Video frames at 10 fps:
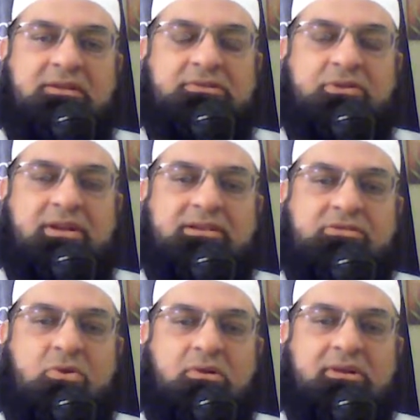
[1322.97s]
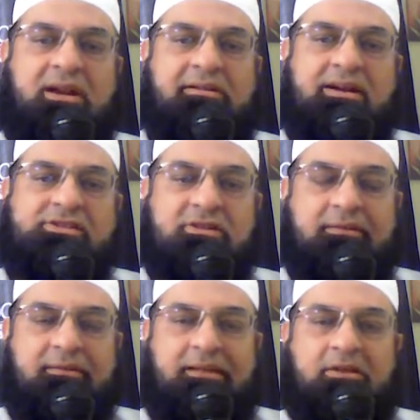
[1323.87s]
now today is called Karachi,
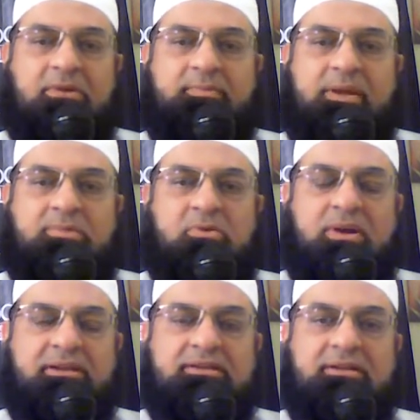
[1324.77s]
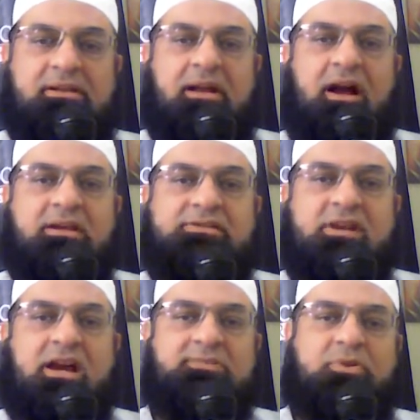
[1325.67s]
where people went.
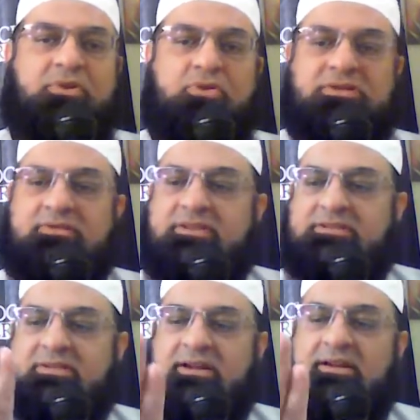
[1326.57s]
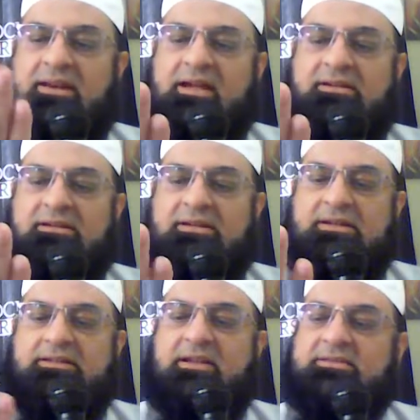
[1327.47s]
Hajjaj bin Yusuf just read a letter
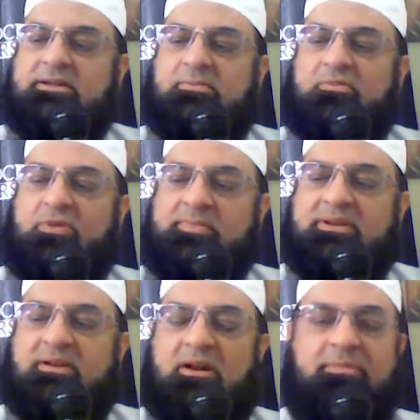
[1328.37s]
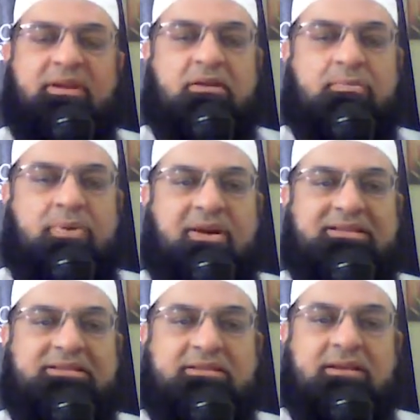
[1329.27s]
that some women are being
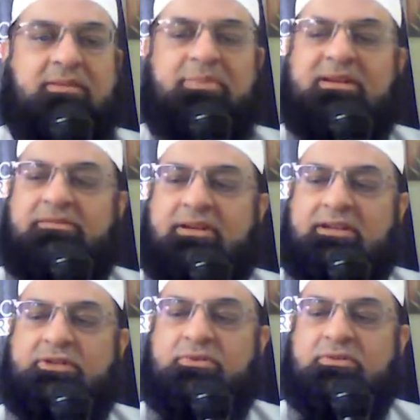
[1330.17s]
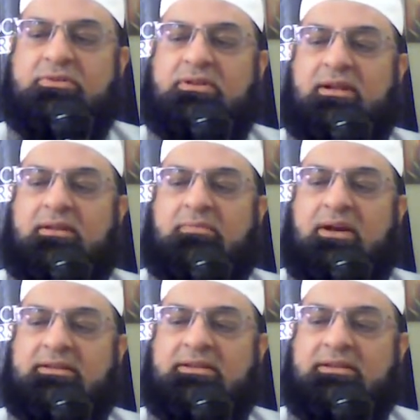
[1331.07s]
oppressed and being ridiculed
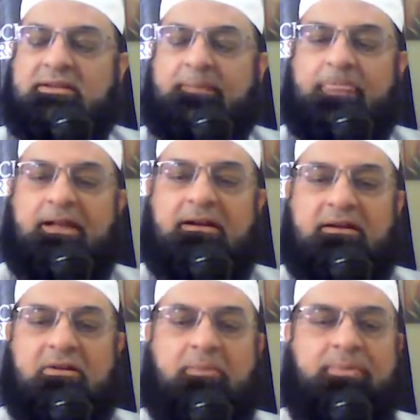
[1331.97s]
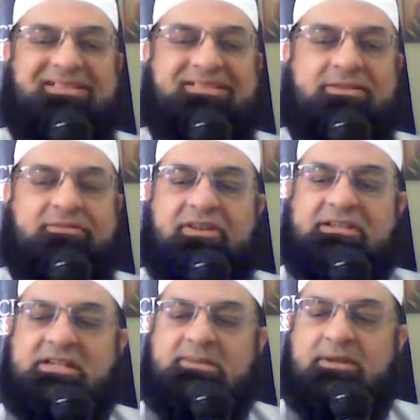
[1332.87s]
by the oppressive
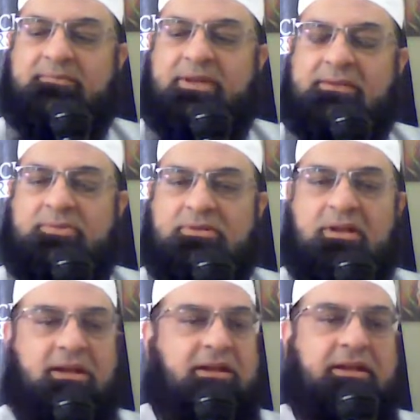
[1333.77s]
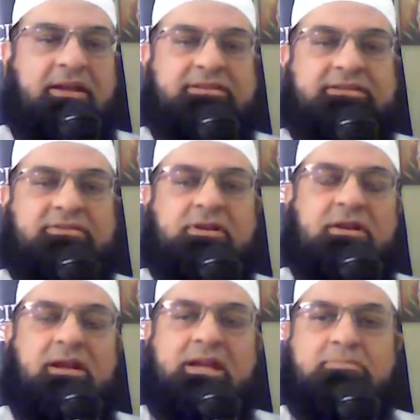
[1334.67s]
regime and people. His
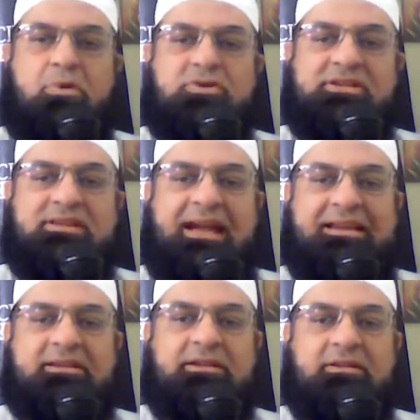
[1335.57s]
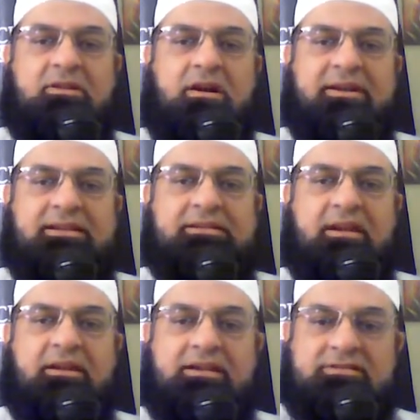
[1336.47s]
emotionality got in,
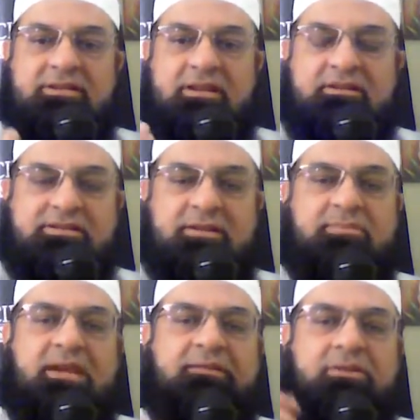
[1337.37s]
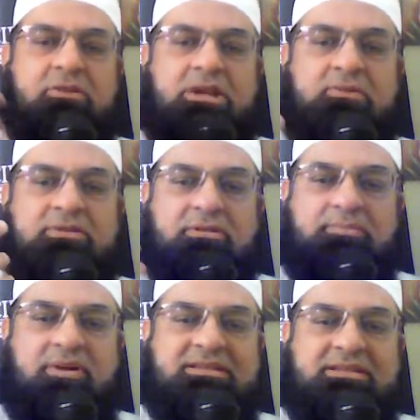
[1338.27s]
and his leadership, even though he was
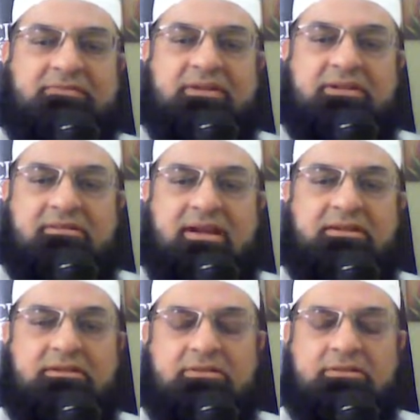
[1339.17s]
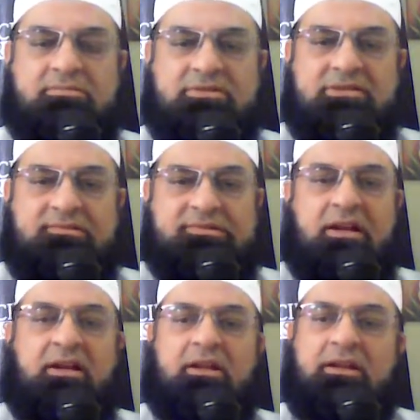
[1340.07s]
oppressive and tyrannical to Muslims,
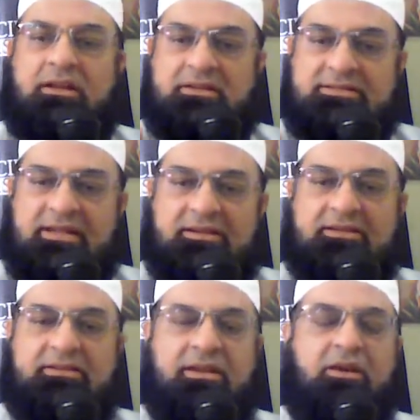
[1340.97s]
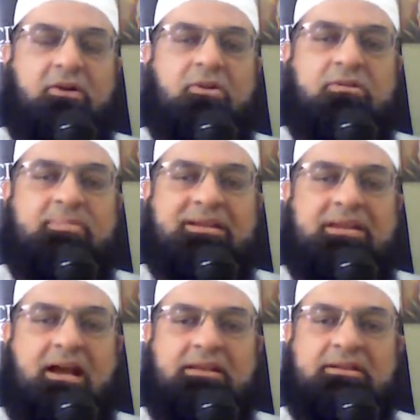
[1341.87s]
he sent a whole
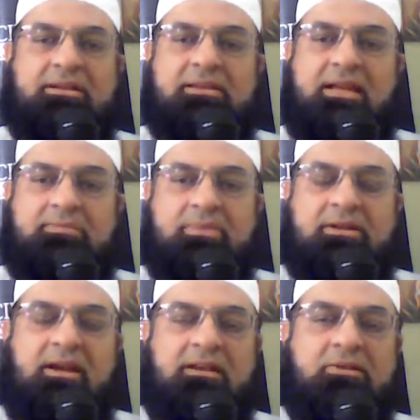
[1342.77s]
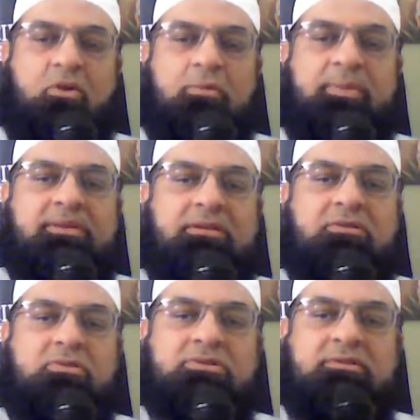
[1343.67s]
battalion, and that battalion opened the
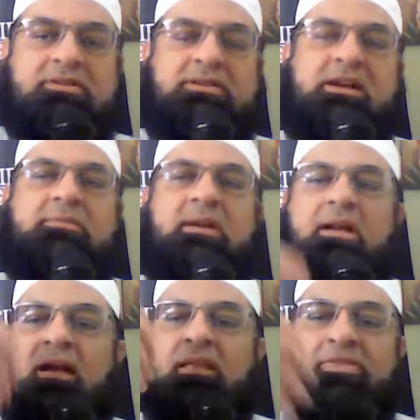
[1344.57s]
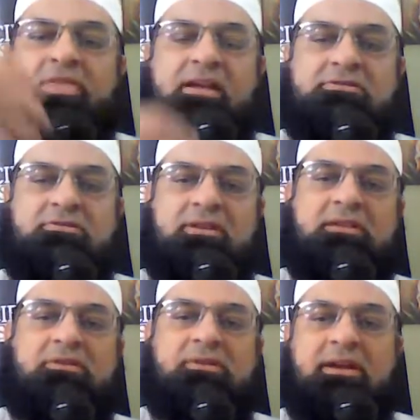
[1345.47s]
doors of Islam. And thanks to
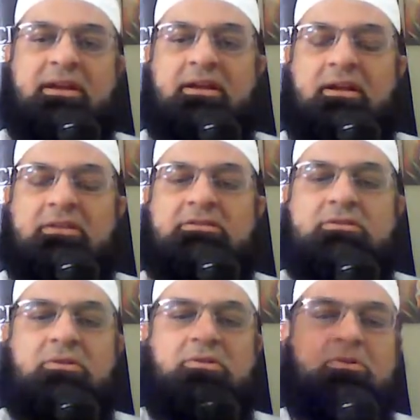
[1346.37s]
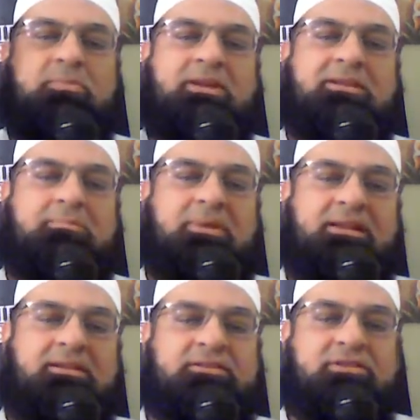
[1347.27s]
that, today, so many
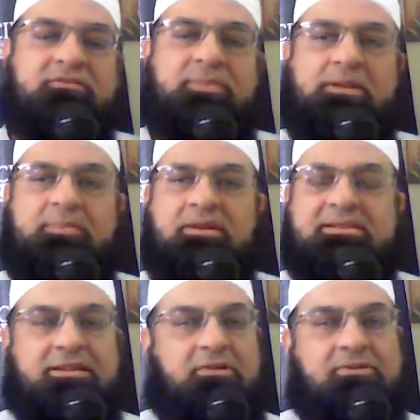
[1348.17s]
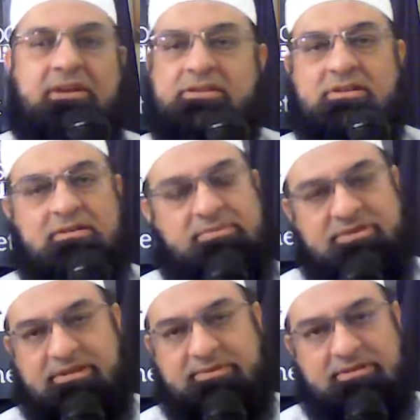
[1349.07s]
millions of people in South Asia are
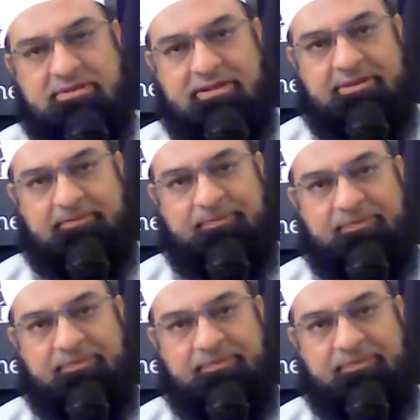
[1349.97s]
Muslims today.